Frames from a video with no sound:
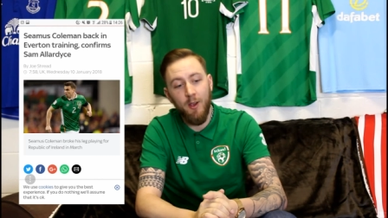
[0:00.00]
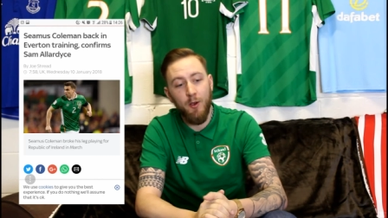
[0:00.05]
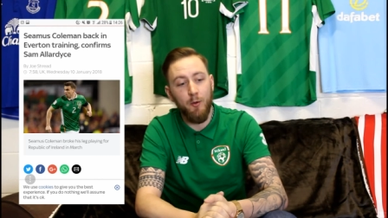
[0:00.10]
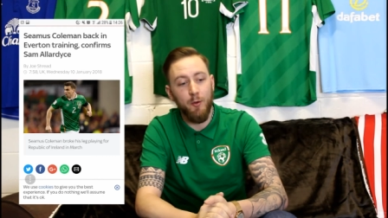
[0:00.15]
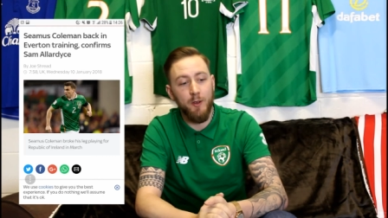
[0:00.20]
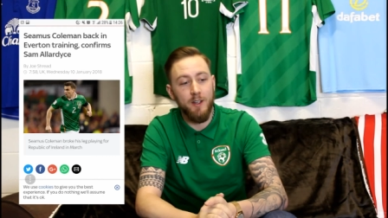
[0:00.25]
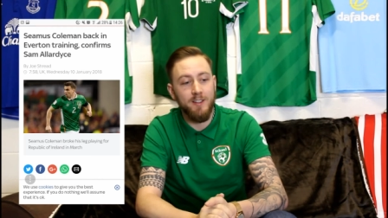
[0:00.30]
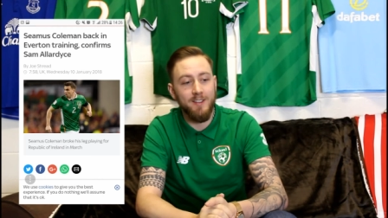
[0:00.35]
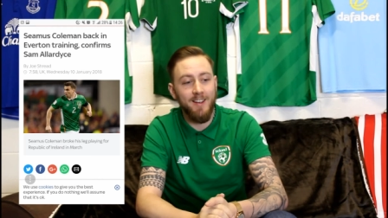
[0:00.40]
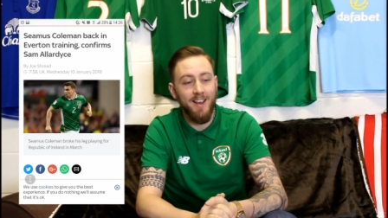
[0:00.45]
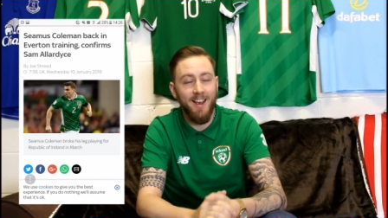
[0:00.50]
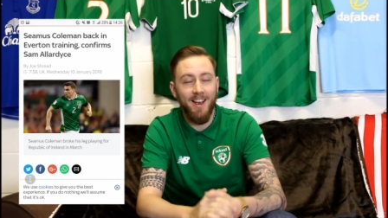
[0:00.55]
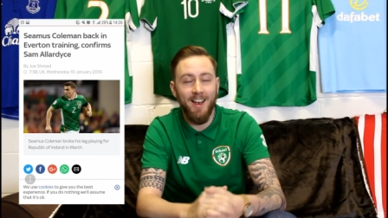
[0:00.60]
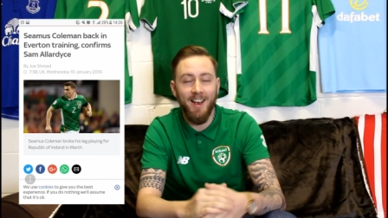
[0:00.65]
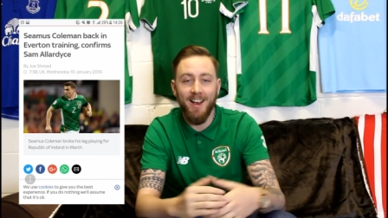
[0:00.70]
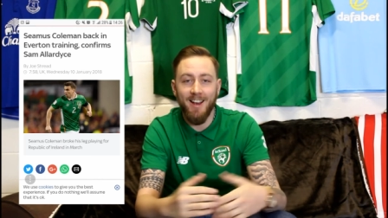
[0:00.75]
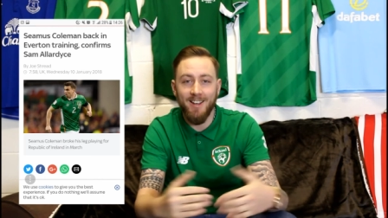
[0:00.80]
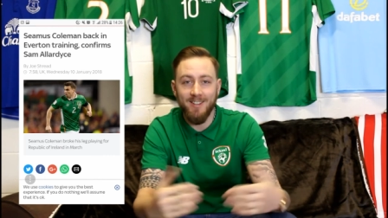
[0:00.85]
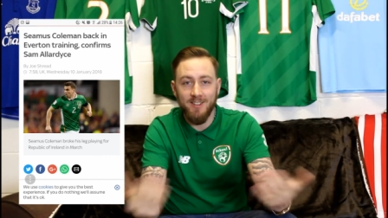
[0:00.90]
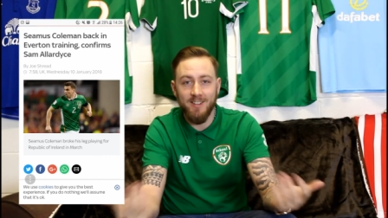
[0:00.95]
which
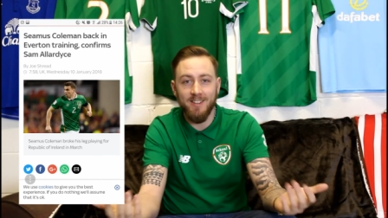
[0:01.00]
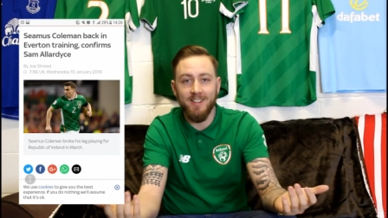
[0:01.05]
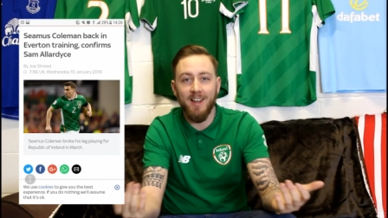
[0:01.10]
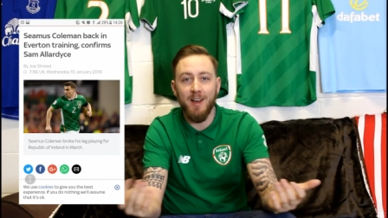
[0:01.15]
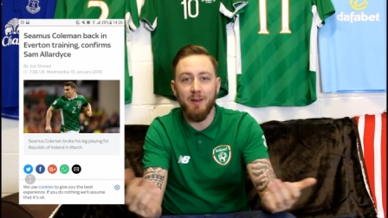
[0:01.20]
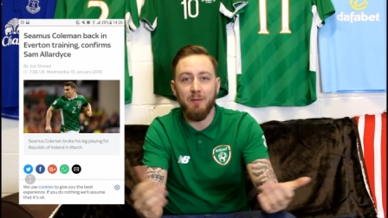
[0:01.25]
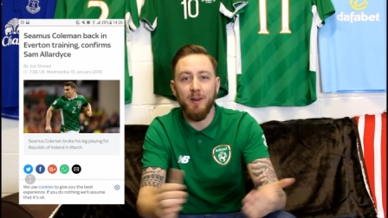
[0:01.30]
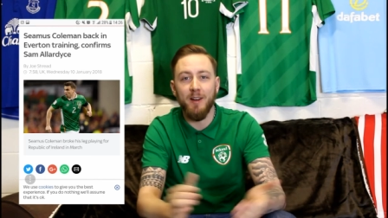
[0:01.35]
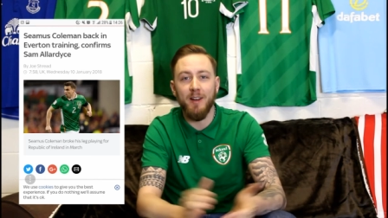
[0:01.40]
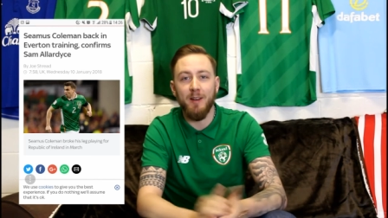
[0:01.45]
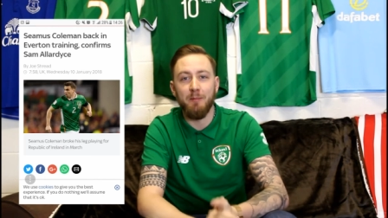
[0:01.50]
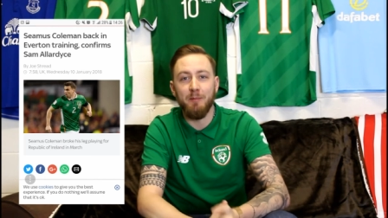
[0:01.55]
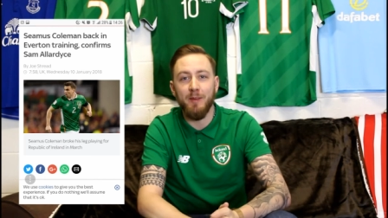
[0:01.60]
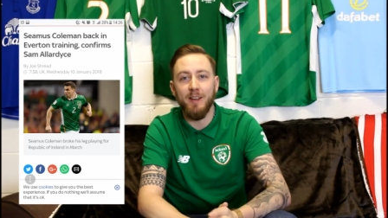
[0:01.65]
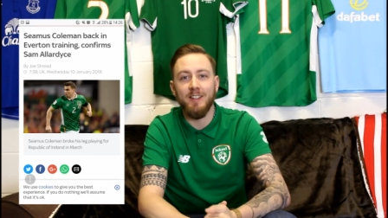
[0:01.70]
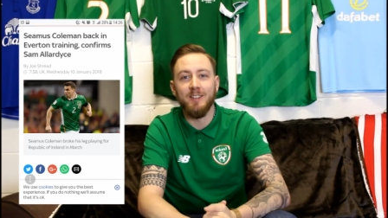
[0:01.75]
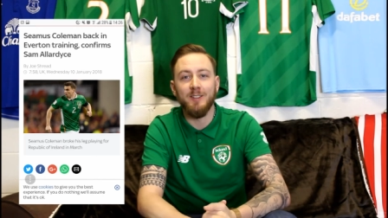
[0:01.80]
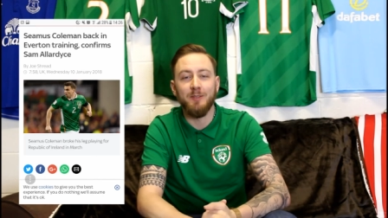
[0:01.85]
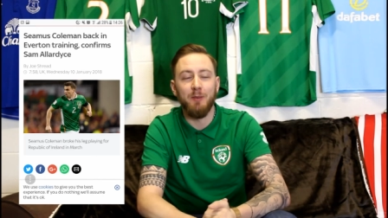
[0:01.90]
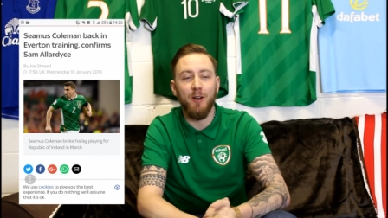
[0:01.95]
uh, as you can tell by that
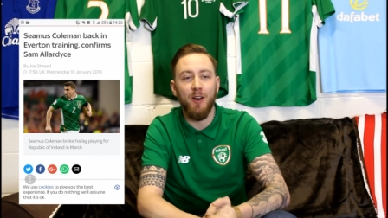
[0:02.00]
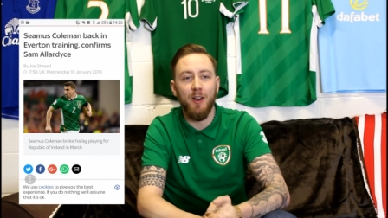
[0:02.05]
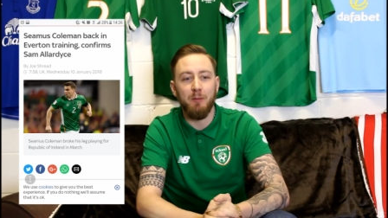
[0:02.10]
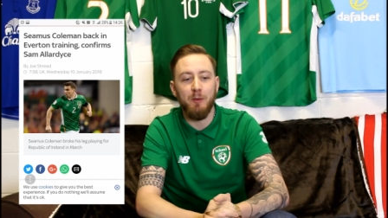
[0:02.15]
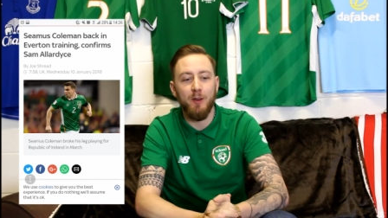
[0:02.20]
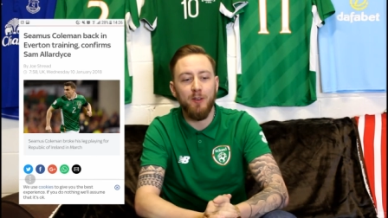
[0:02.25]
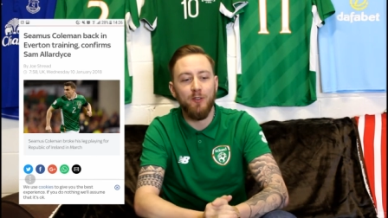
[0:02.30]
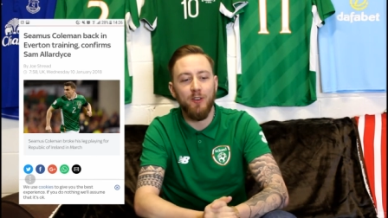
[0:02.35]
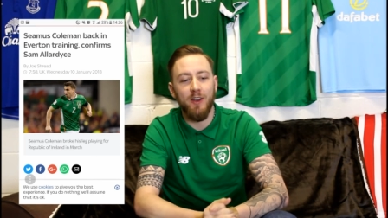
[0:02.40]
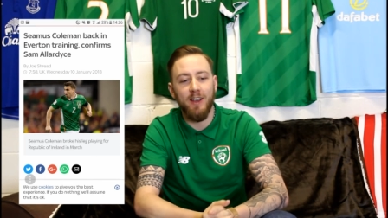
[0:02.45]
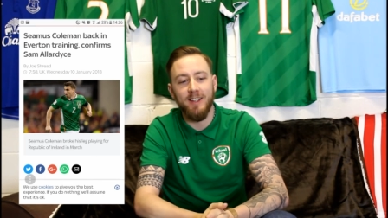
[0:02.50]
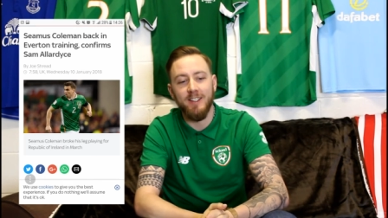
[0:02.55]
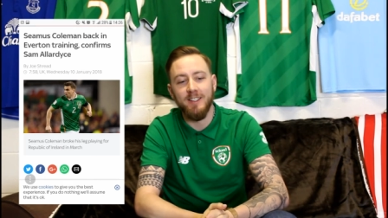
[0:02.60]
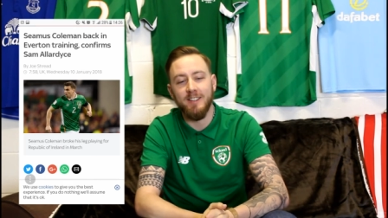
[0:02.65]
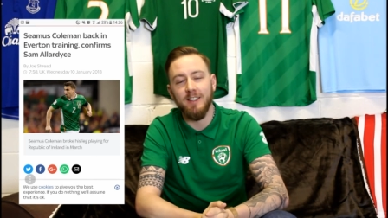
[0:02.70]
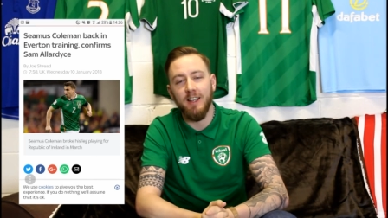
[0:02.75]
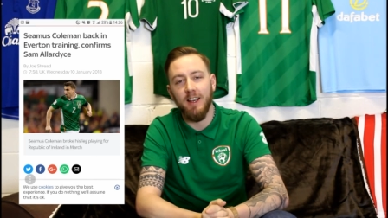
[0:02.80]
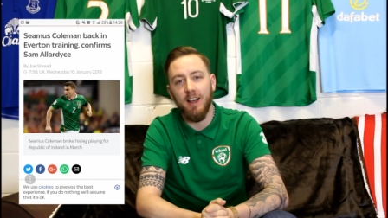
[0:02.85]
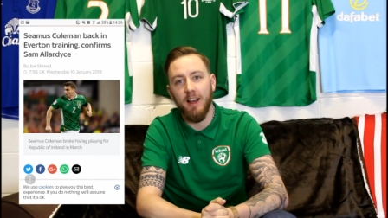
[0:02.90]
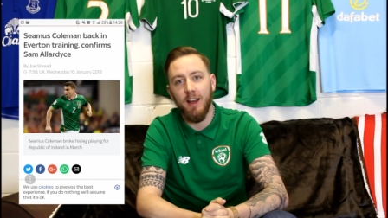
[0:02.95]
big smile on my
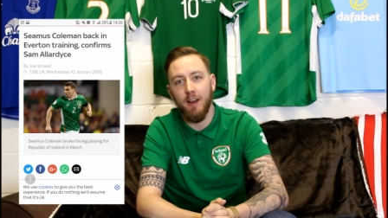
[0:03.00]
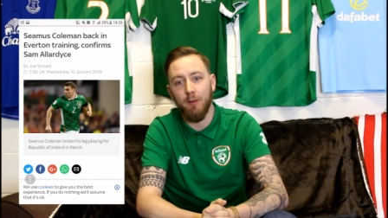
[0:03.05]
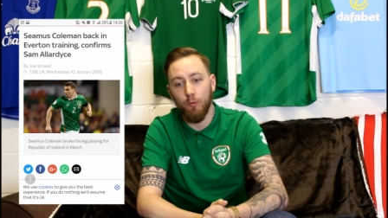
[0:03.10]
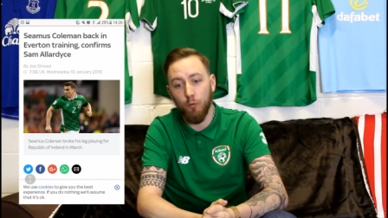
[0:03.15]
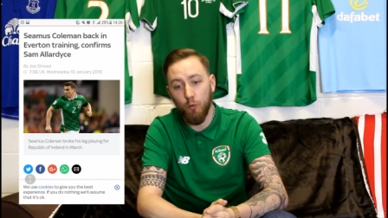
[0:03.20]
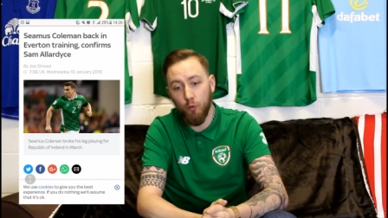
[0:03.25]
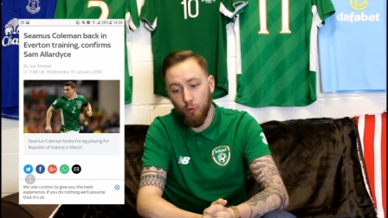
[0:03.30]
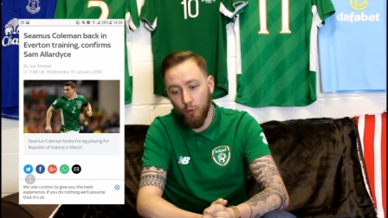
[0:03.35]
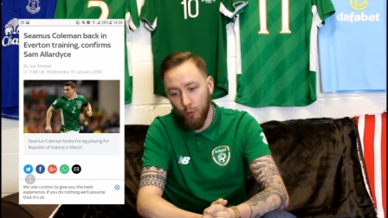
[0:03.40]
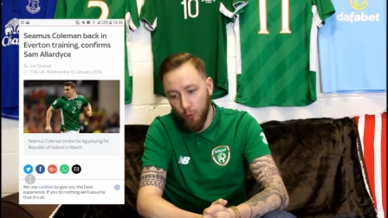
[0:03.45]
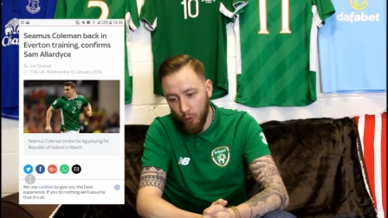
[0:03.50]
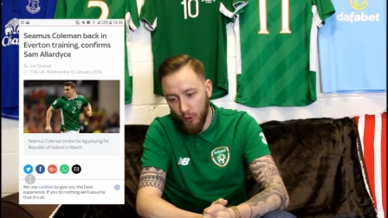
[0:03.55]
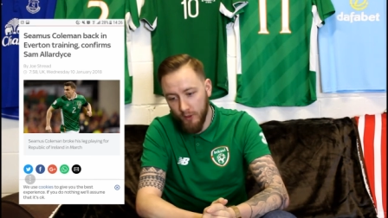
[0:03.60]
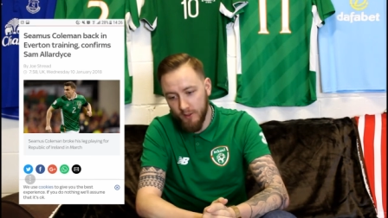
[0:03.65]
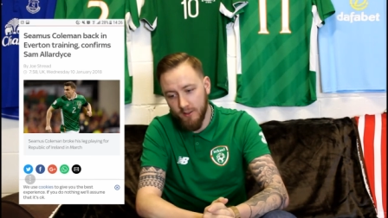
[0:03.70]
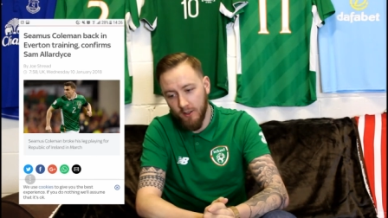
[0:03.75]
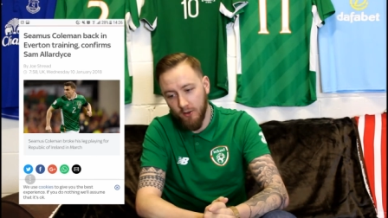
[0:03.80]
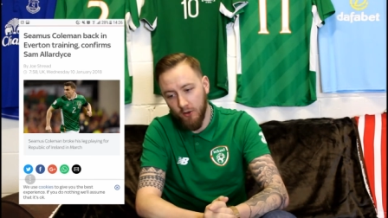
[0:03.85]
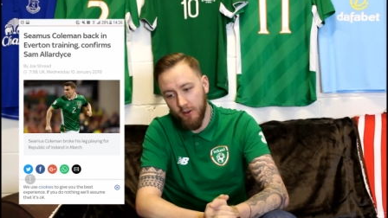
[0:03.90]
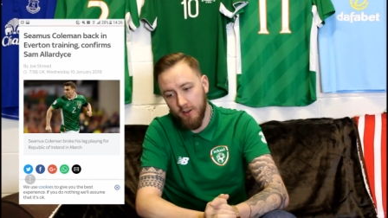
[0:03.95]
face, I'm um,
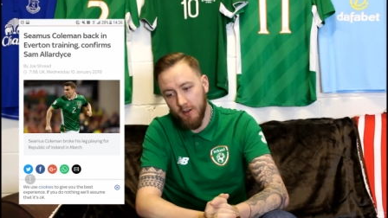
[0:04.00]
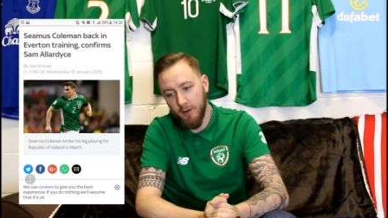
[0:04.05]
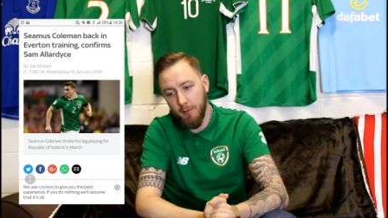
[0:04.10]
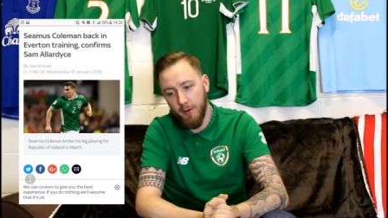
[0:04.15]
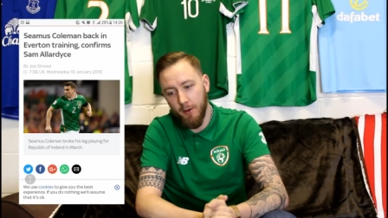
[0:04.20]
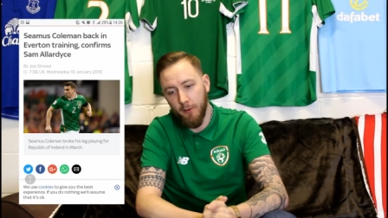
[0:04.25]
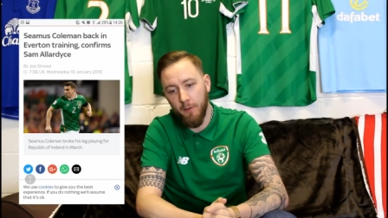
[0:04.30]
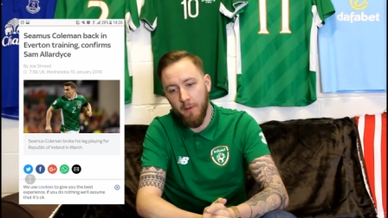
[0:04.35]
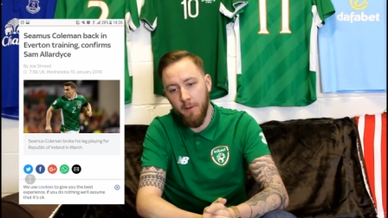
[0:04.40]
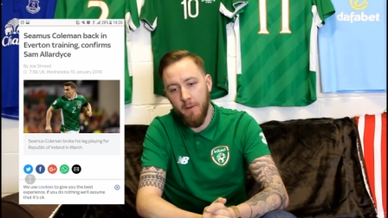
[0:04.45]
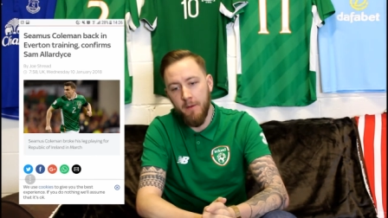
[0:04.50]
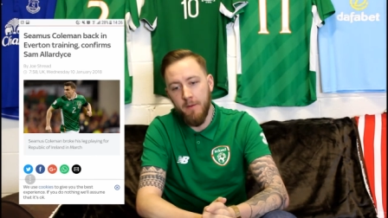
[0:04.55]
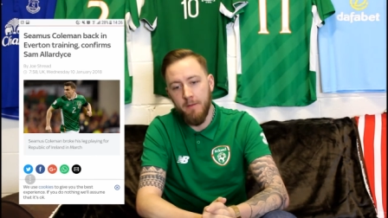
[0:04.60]
quite delighted about.